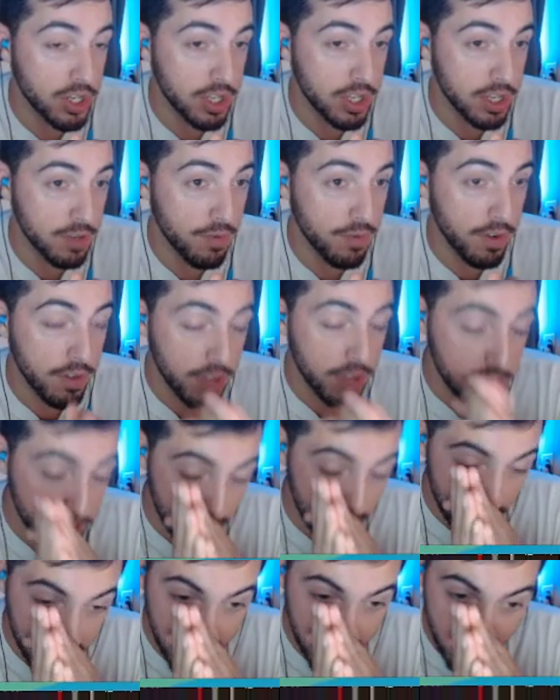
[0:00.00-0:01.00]
these these
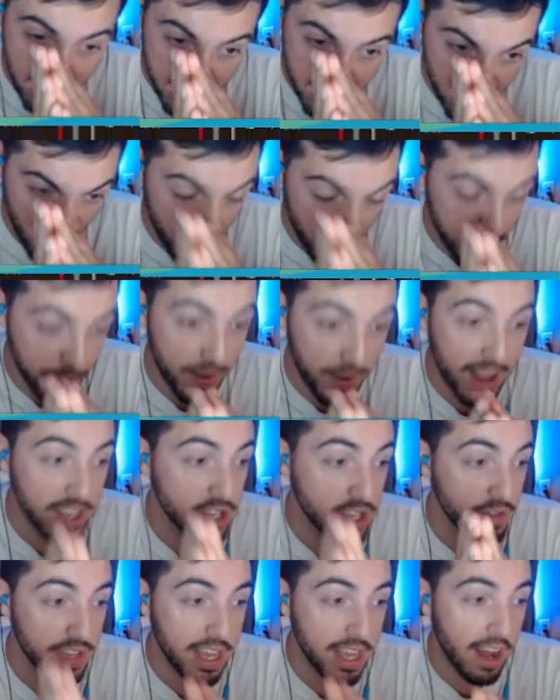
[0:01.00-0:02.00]
videos are fans
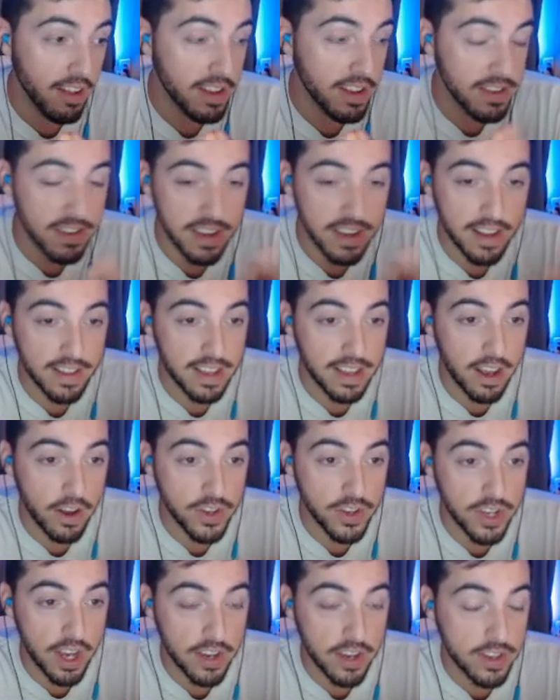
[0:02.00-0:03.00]
of the LEC and the
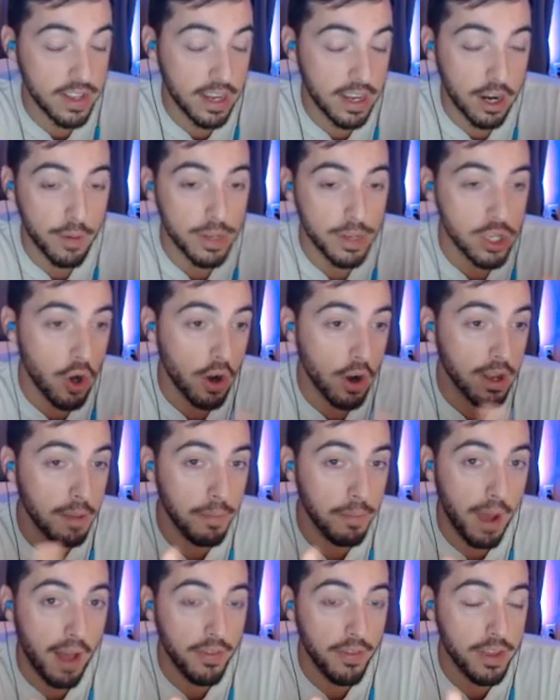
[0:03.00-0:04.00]
LCS, and they hear me talking
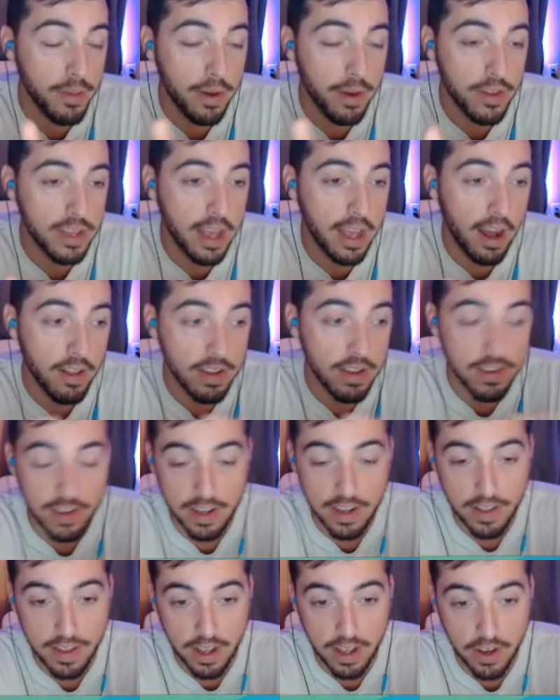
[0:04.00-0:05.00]
badly about the LEC
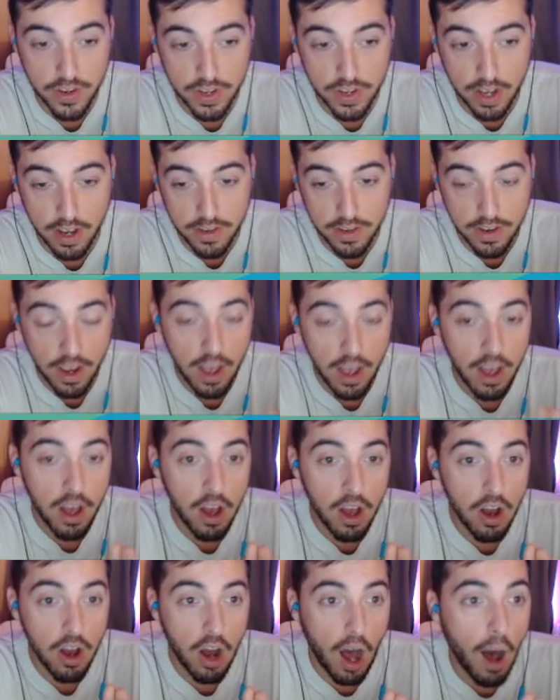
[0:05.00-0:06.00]
and the LCS,
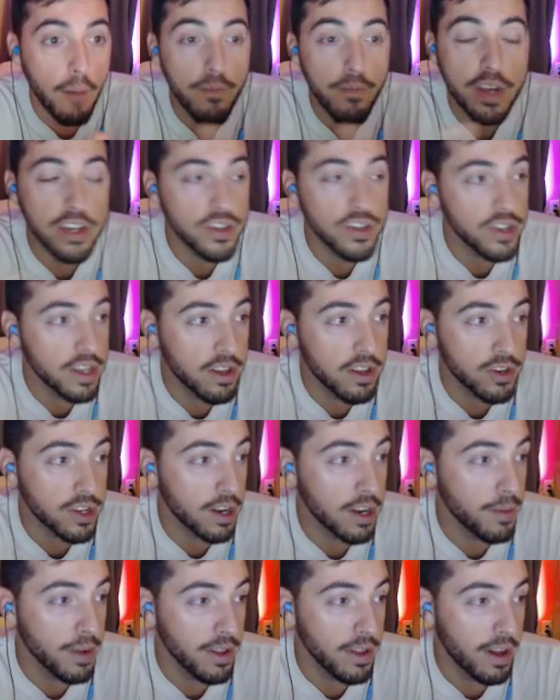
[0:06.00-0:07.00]
obviously there's going
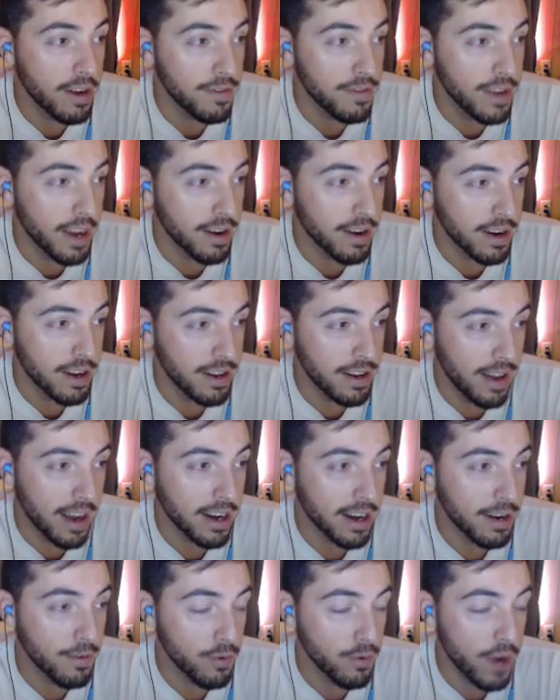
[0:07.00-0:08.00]
to be a lot of
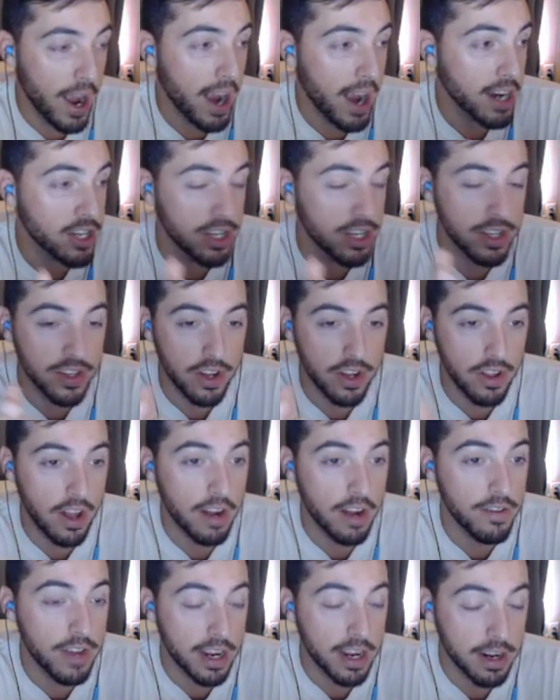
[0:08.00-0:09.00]
negative reactions, a lot
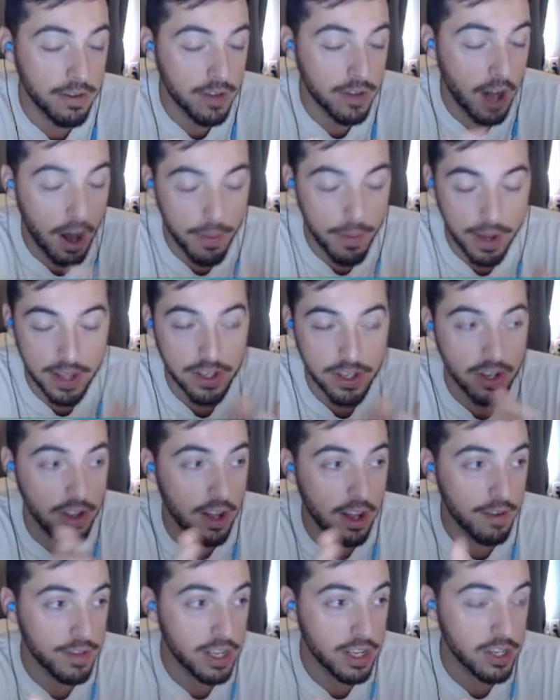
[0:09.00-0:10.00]
of negative comments, a lot
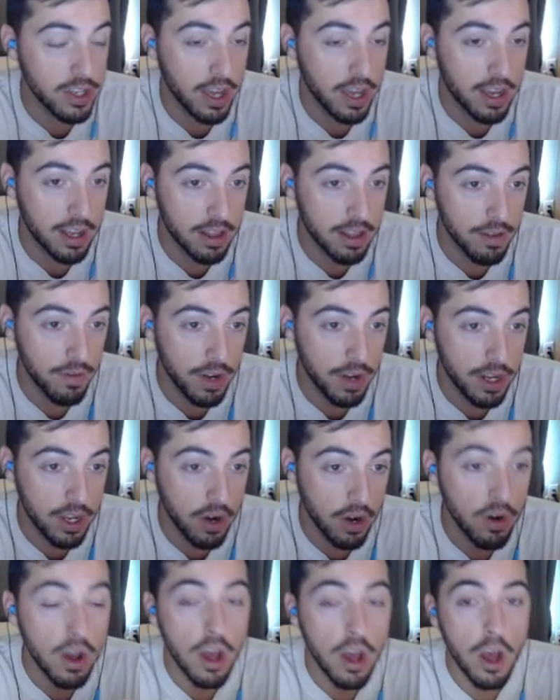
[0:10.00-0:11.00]
of disliking the
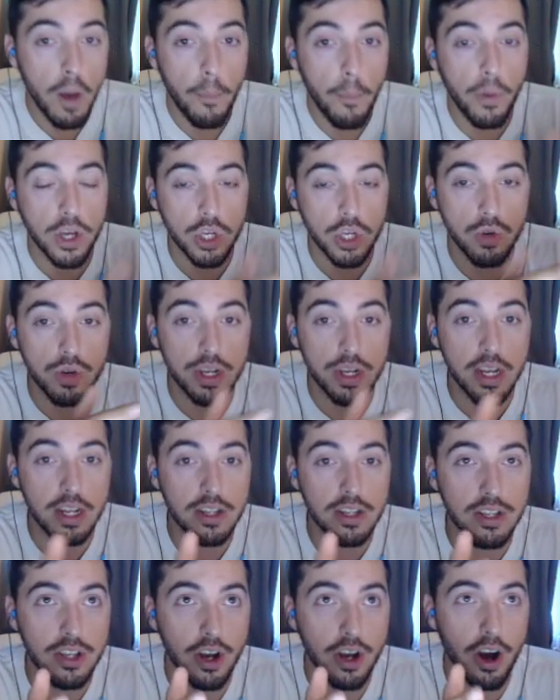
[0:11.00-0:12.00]
video. But you
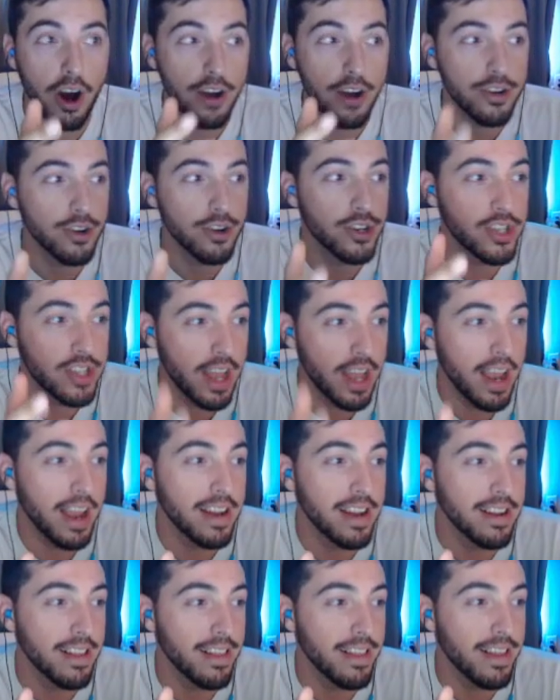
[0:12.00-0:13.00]
need to
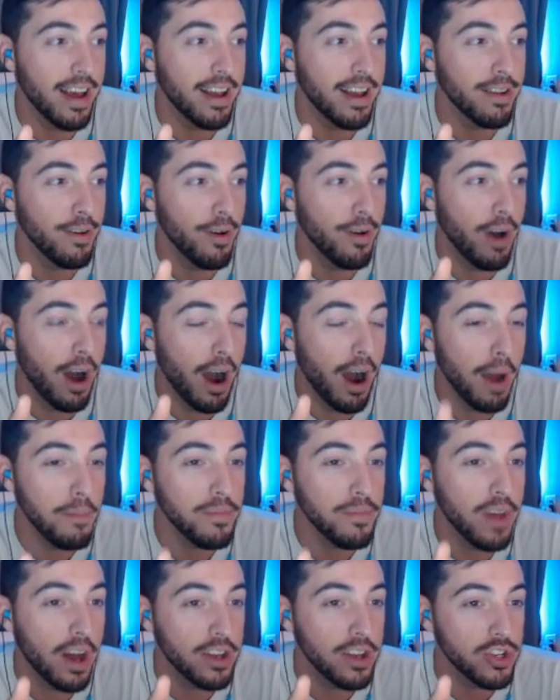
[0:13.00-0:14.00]
understand that I'm
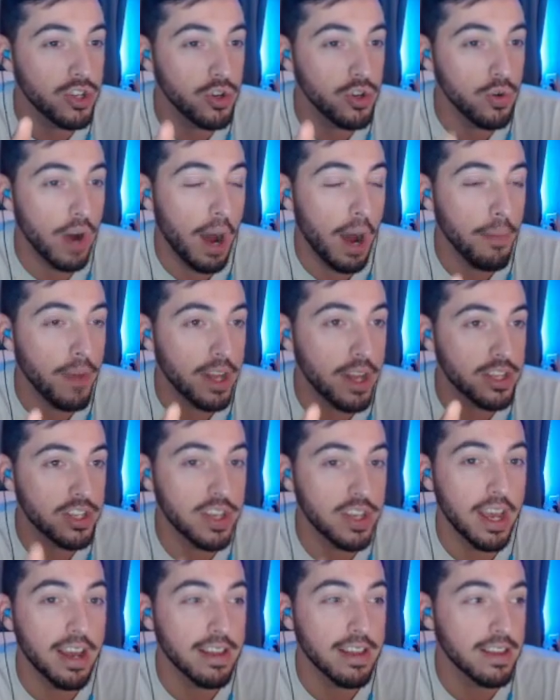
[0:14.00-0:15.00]
not do I'm not
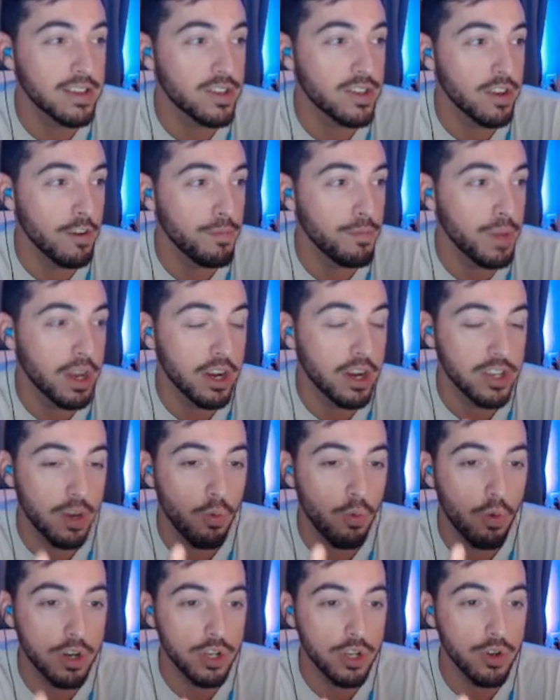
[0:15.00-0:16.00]
saying this stuff because I
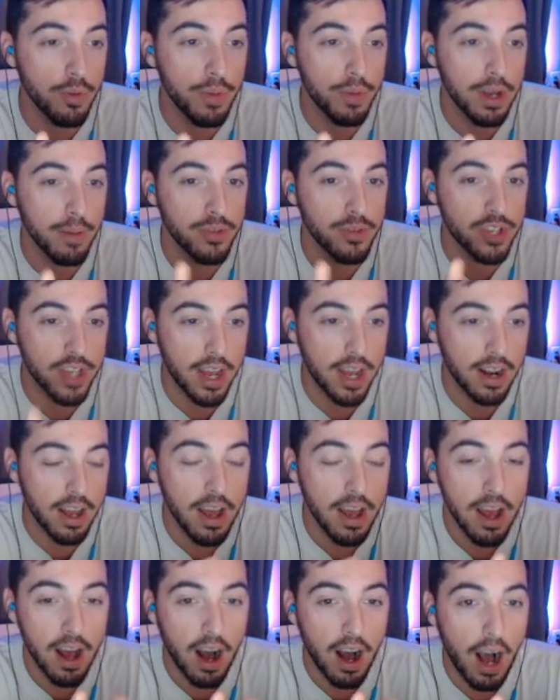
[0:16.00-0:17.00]
want you to be upset.
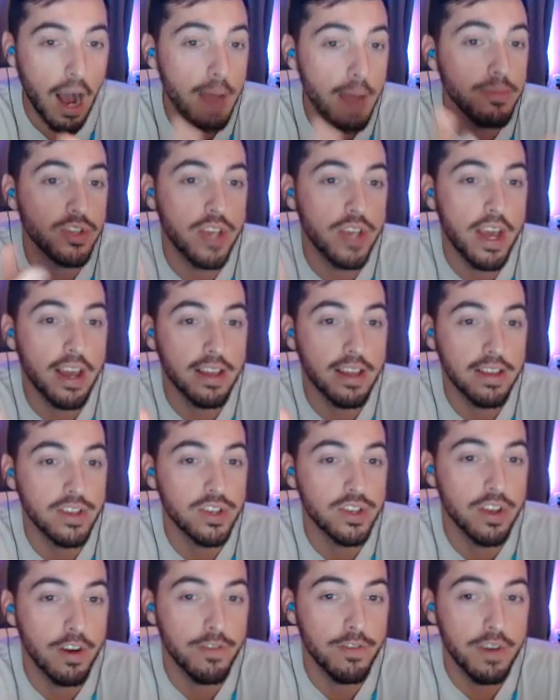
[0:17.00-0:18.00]
I'm saying this
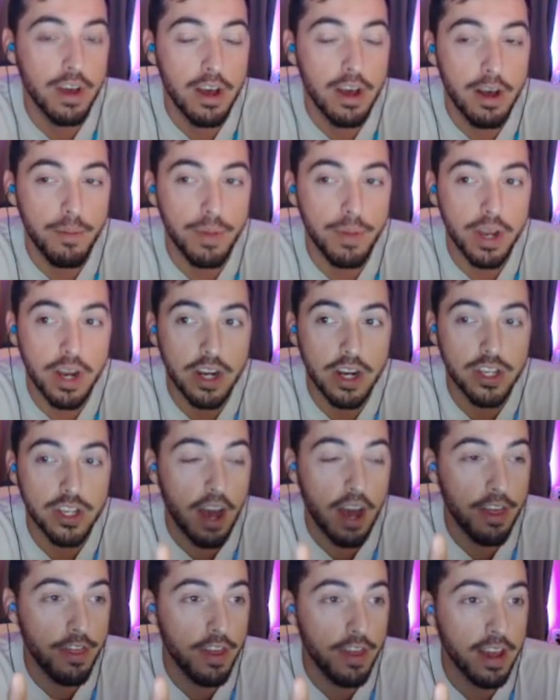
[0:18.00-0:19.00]
stuff because I
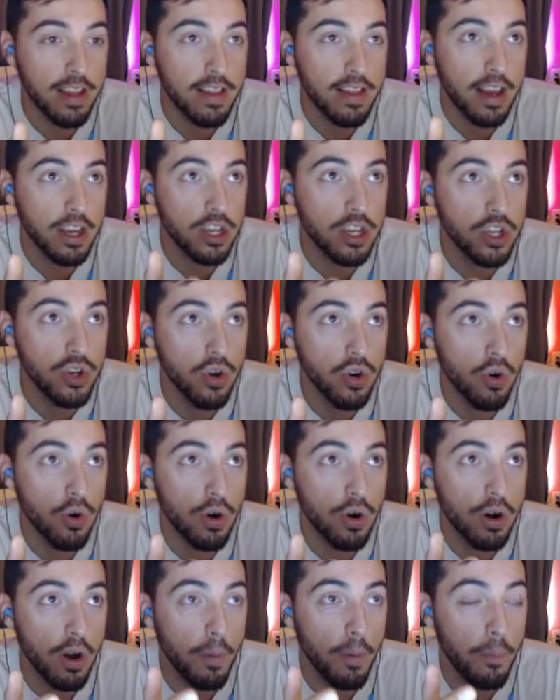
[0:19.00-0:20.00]
think that your
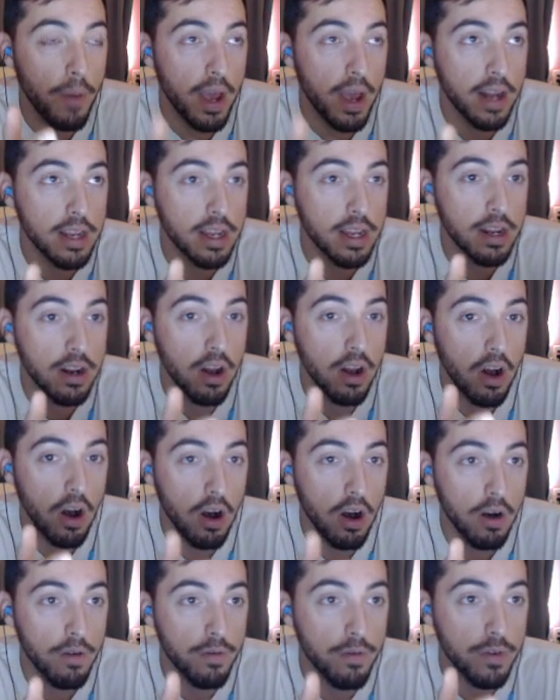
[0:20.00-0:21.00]
opinion
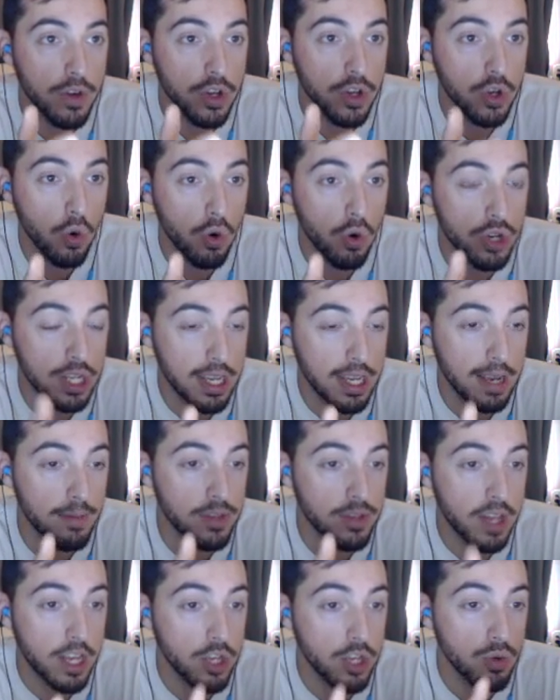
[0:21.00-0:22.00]
of your teams
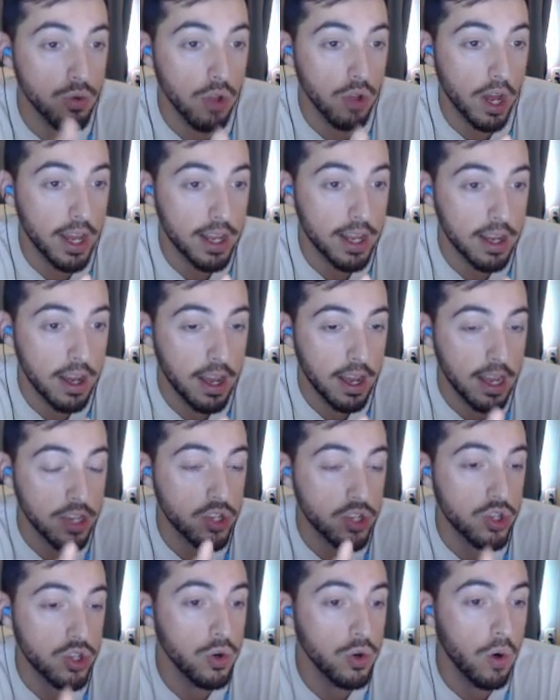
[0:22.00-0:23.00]
that you like is
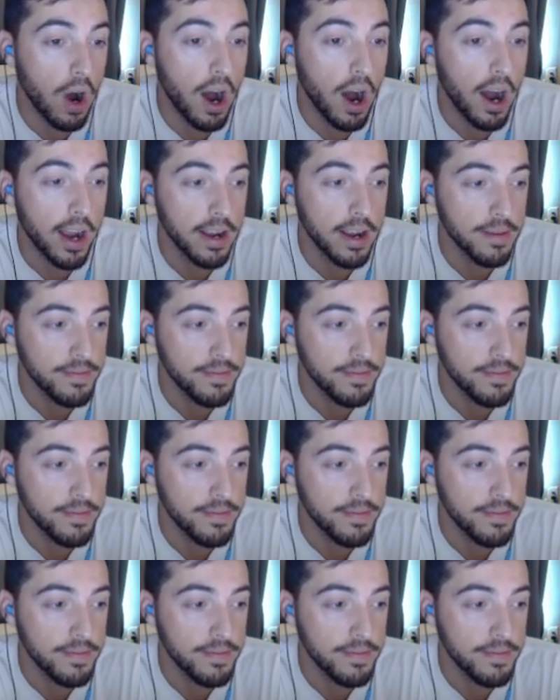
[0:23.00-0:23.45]
too high.